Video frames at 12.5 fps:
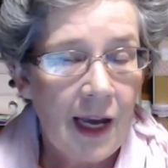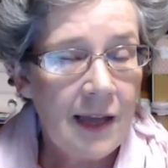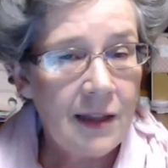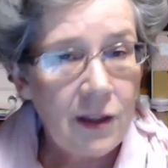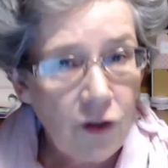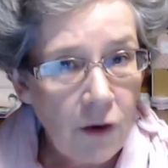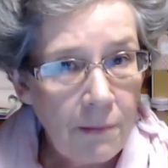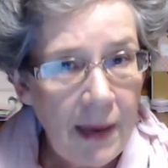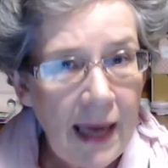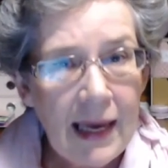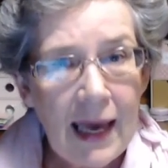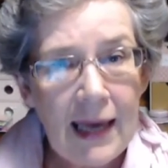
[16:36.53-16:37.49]
And then you've got
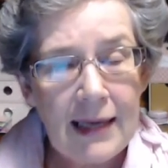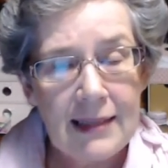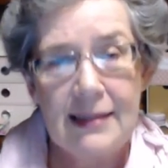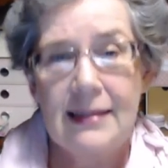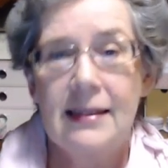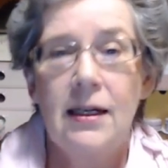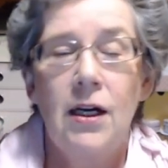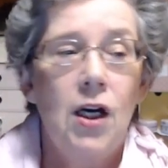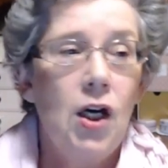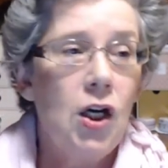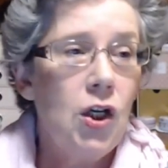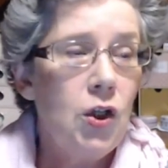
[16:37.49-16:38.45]
pancakes.
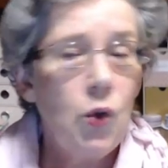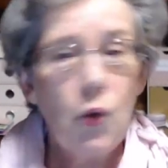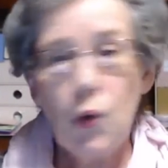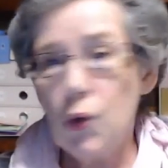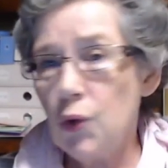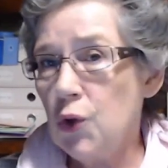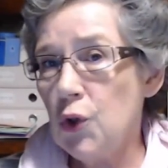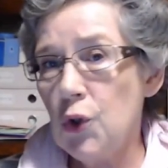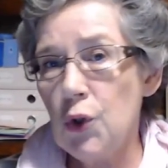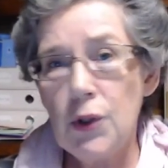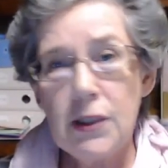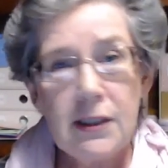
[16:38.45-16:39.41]
You can
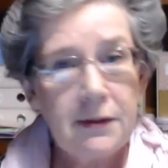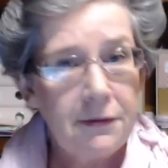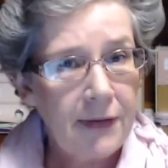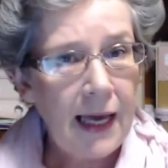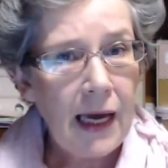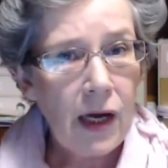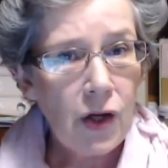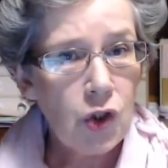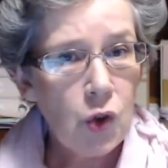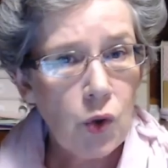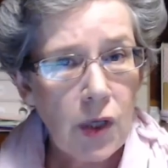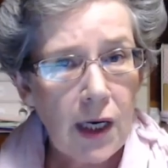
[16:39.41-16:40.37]
use flour,
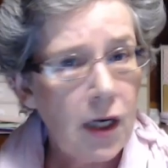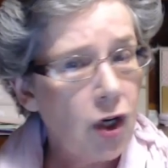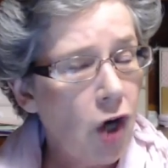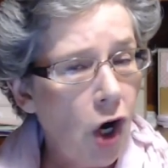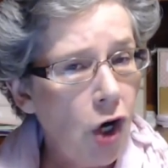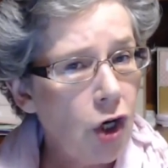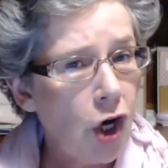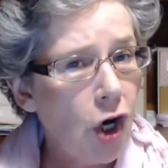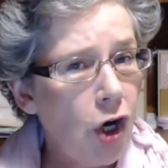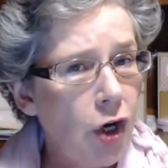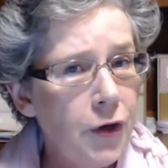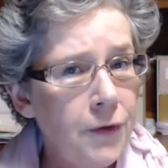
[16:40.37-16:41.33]
sugar,
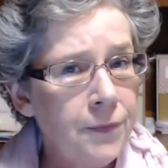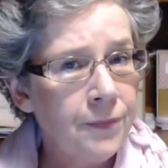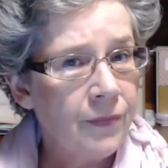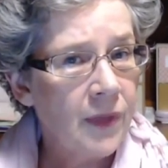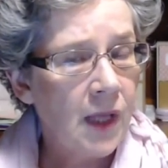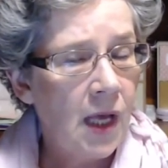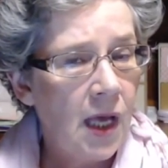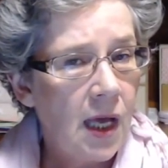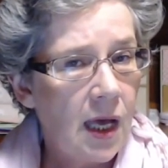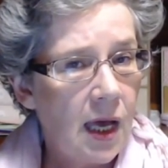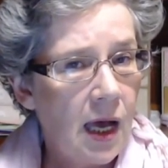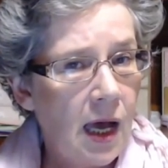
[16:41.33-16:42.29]
cocoa,
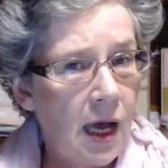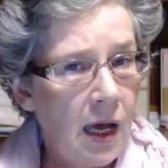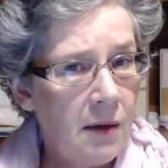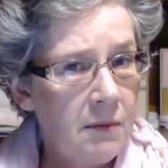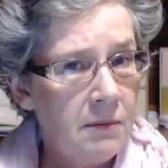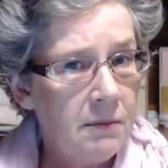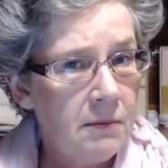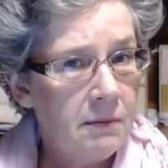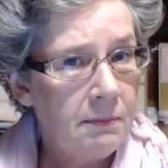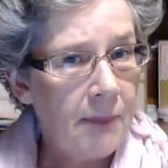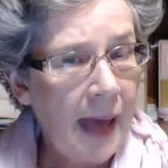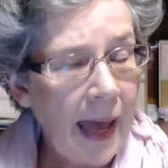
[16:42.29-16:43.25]

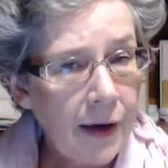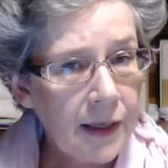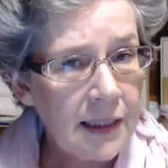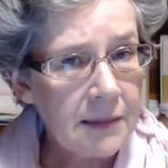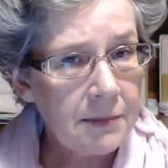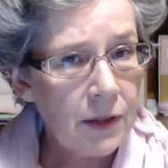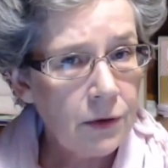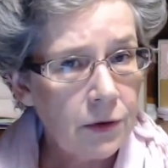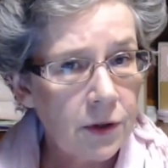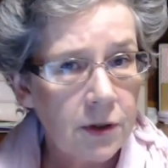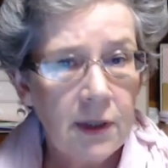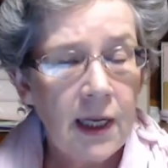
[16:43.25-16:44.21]
powdered
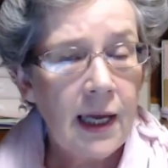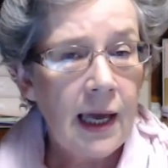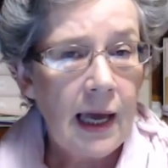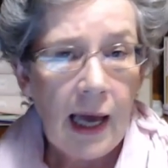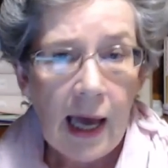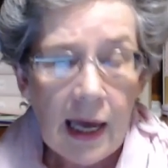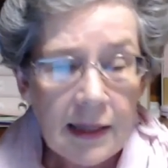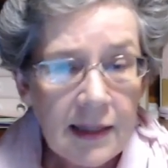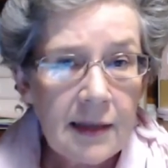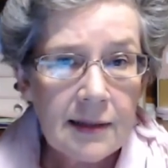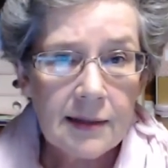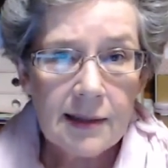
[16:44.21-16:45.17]
milk, and
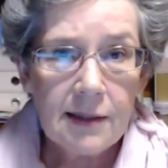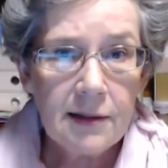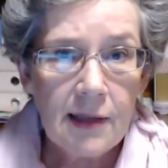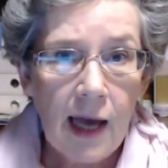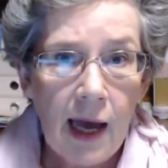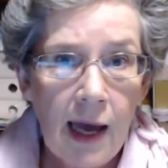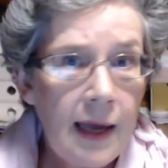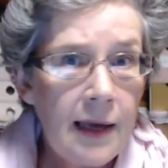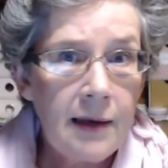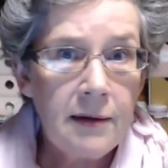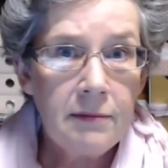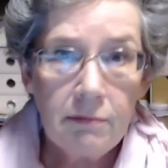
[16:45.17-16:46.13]
that's
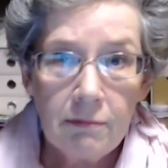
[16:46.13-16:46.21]
a